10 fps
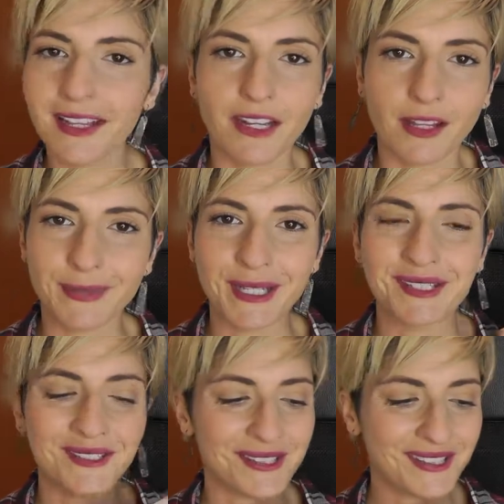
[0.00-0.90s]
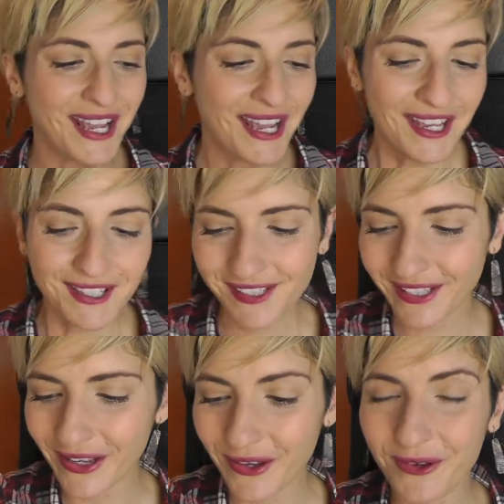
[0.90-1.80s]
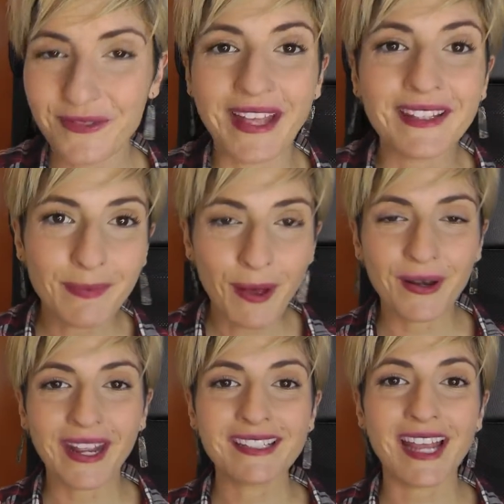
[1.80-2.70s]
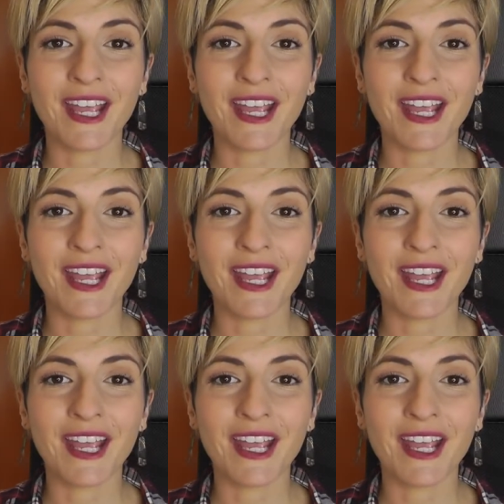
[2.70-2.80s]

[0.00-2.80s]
not being used. So that's about it.